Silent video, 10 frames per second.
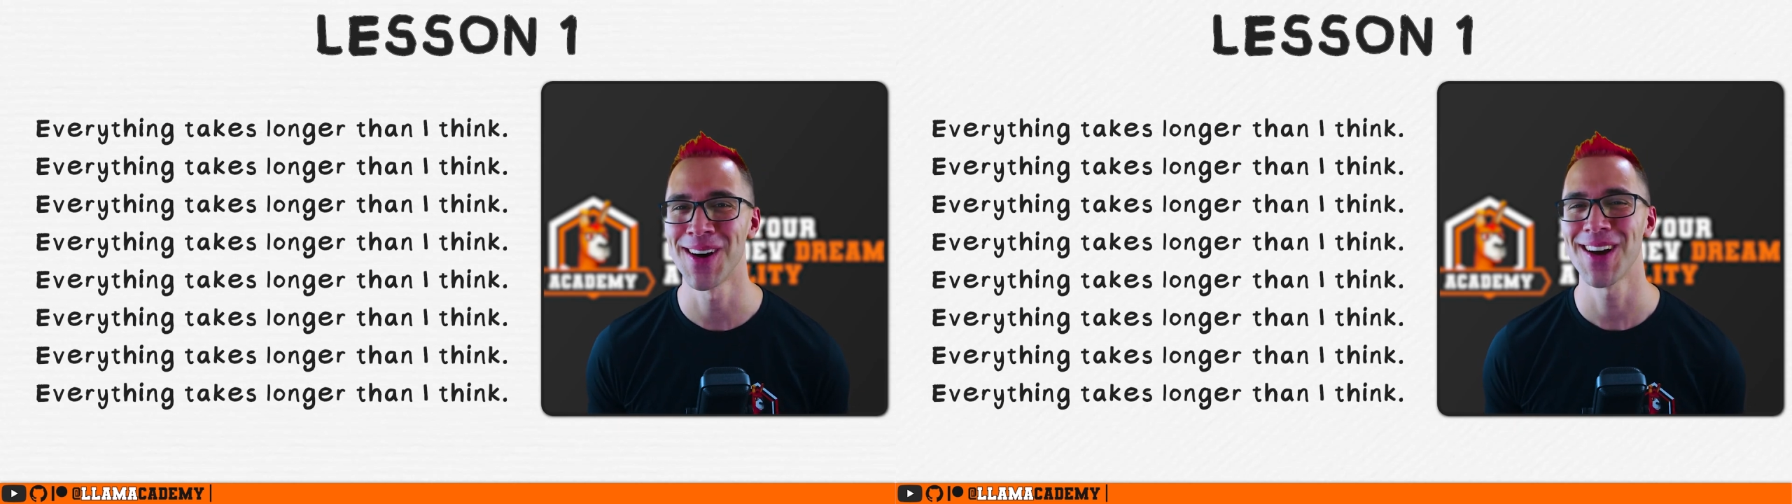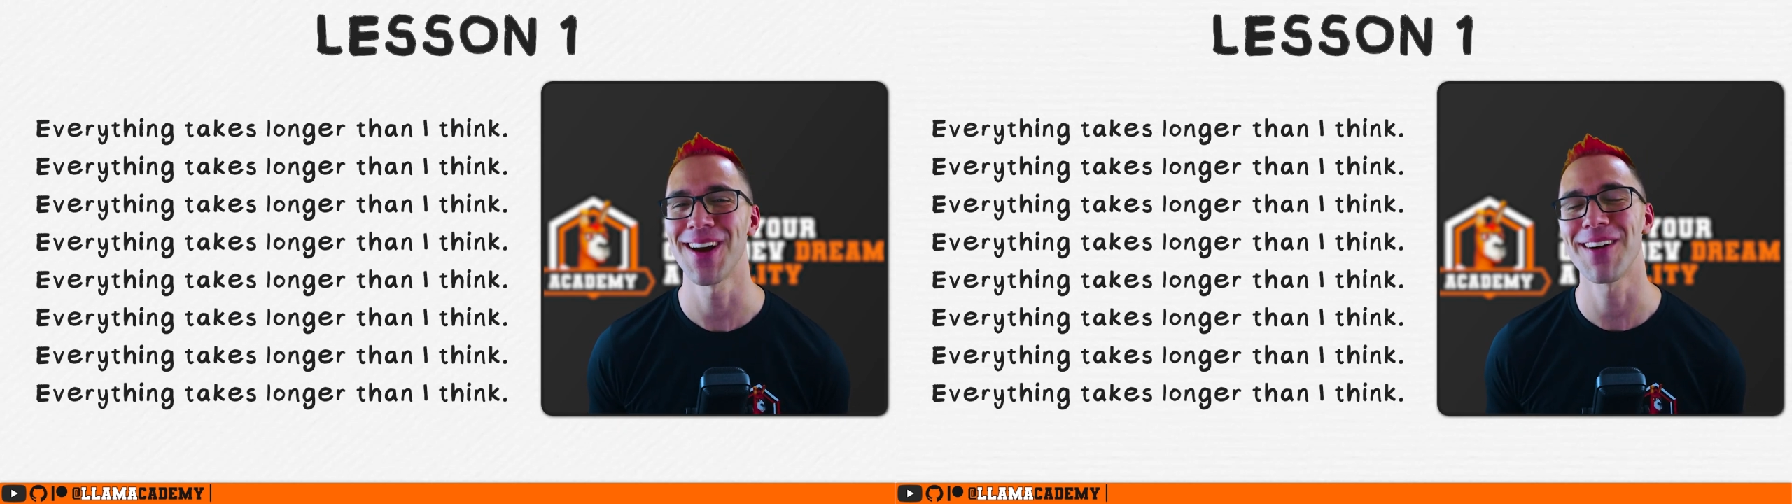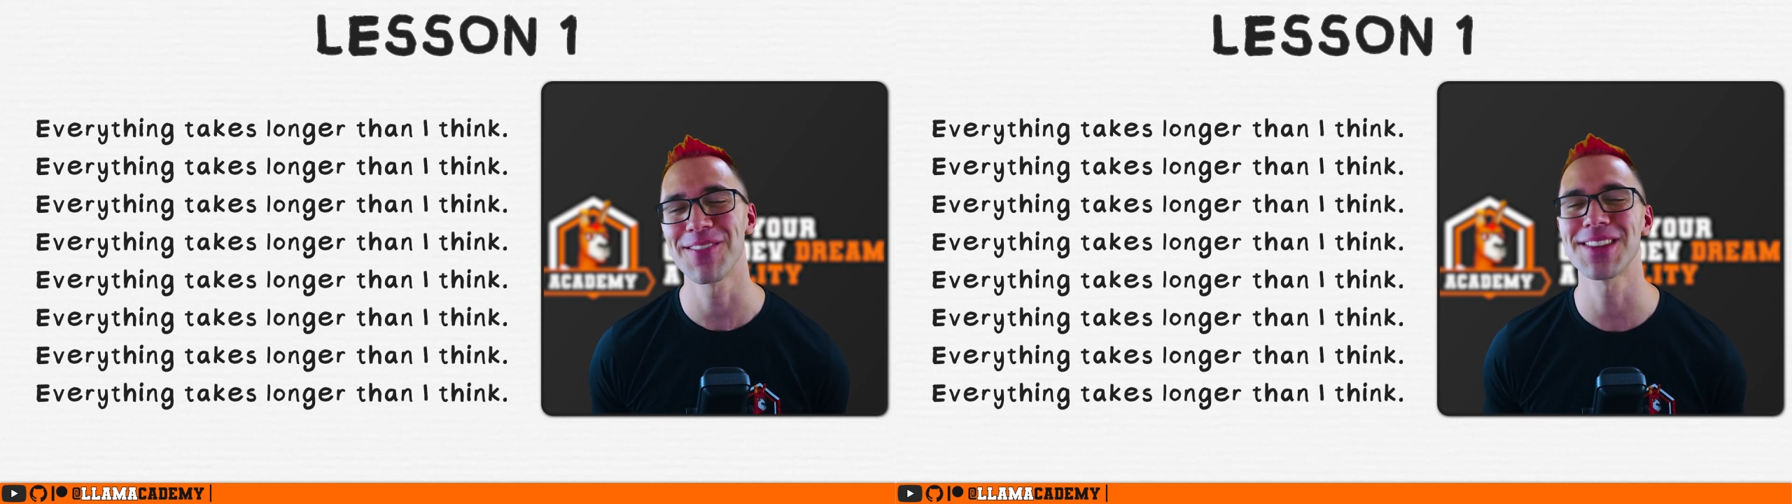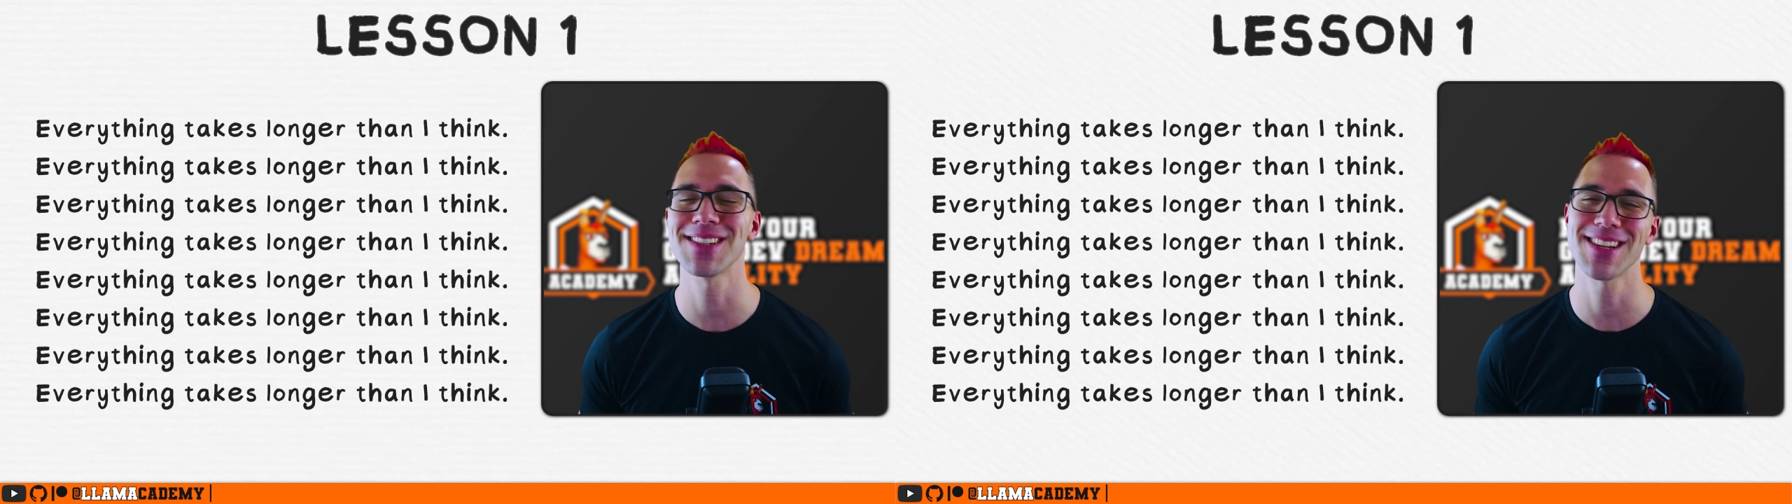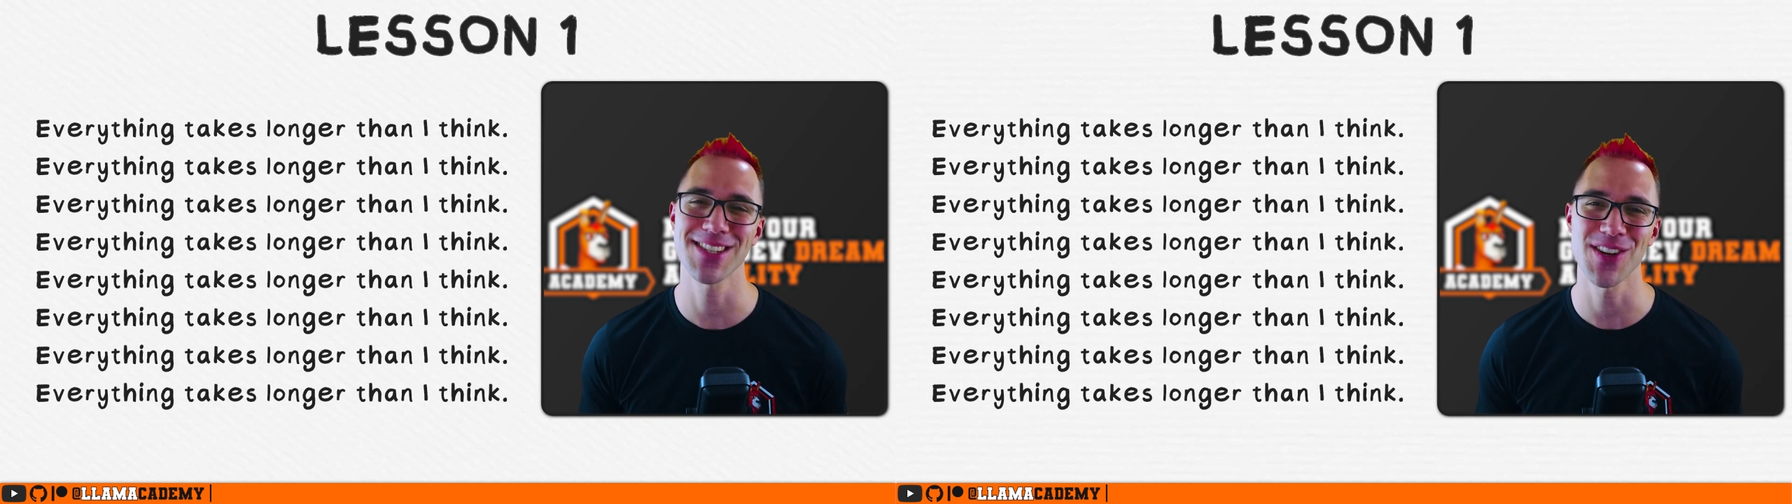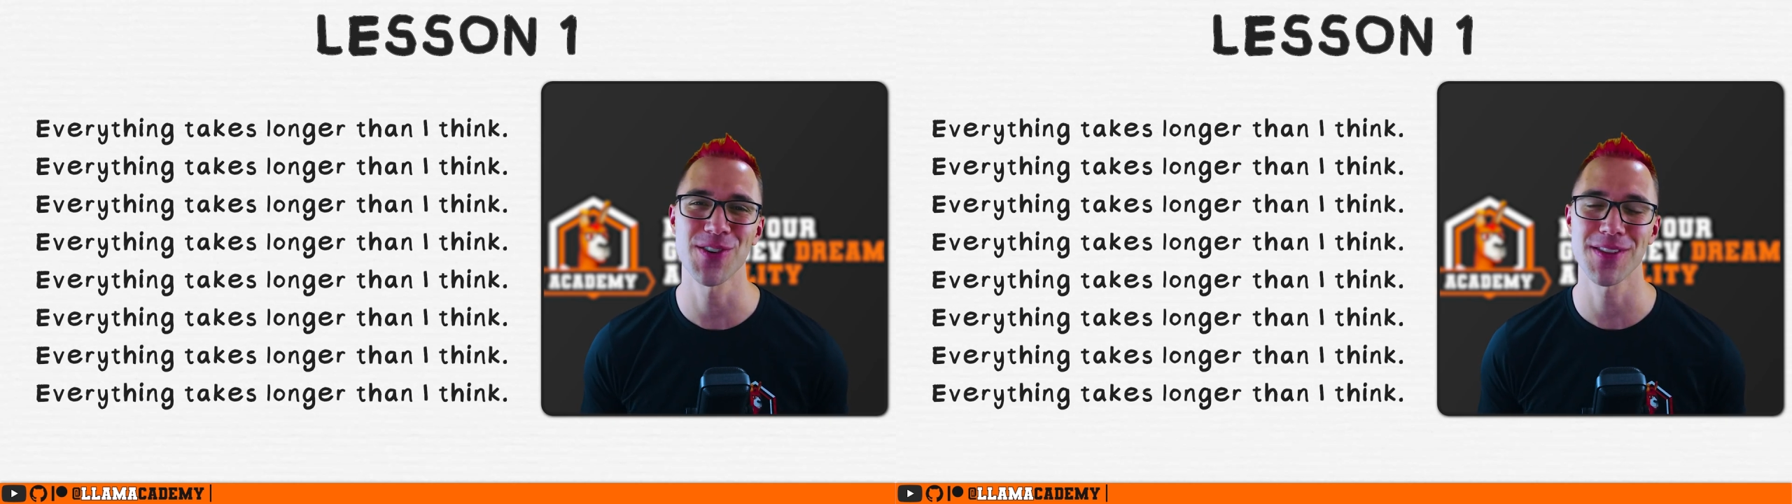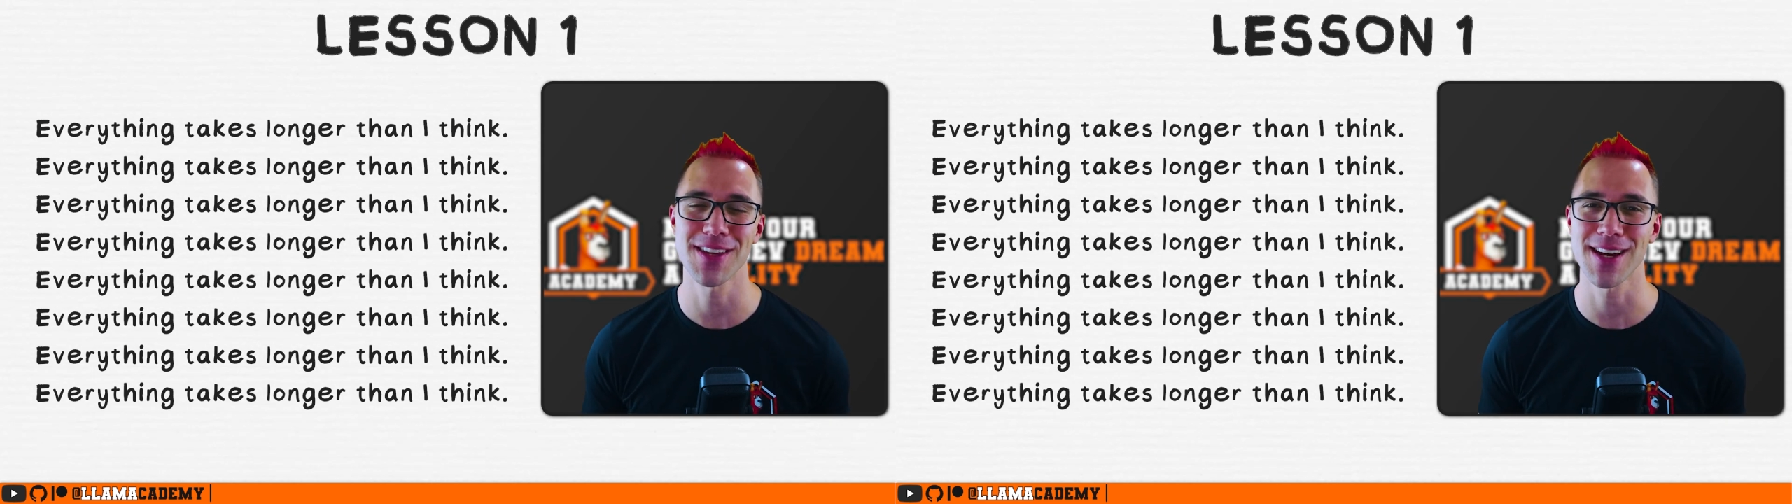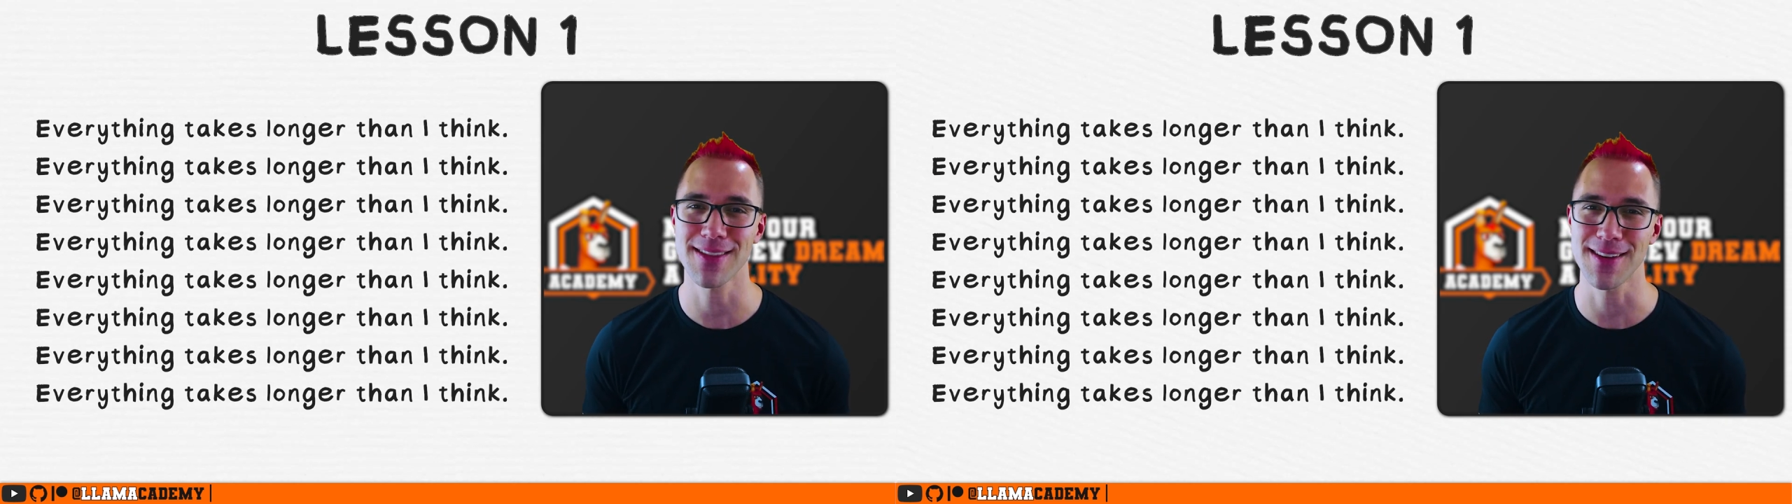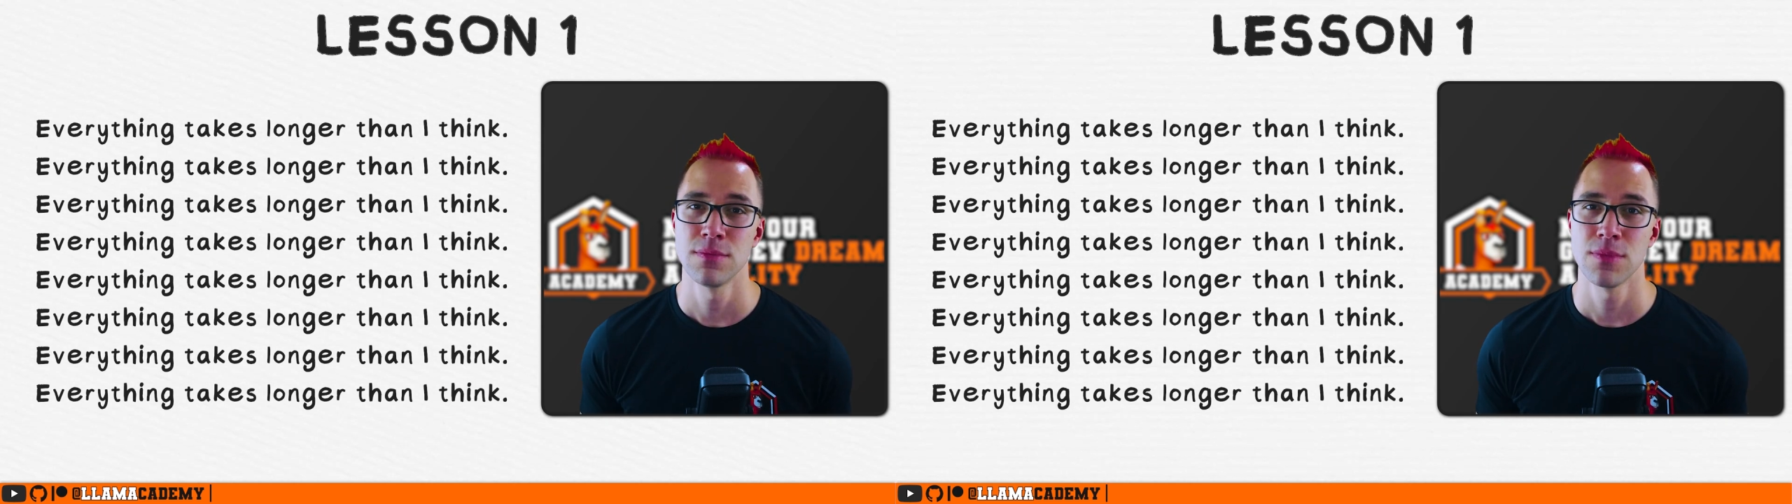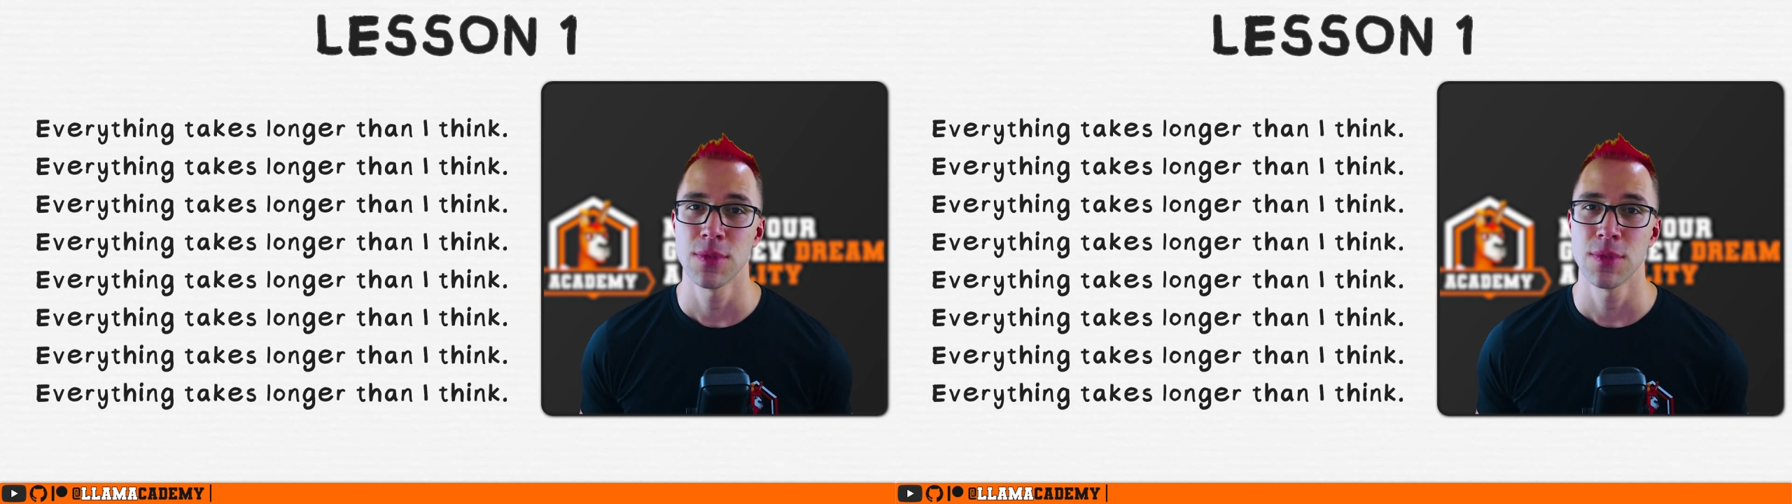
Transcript: Everything takes longer than I think.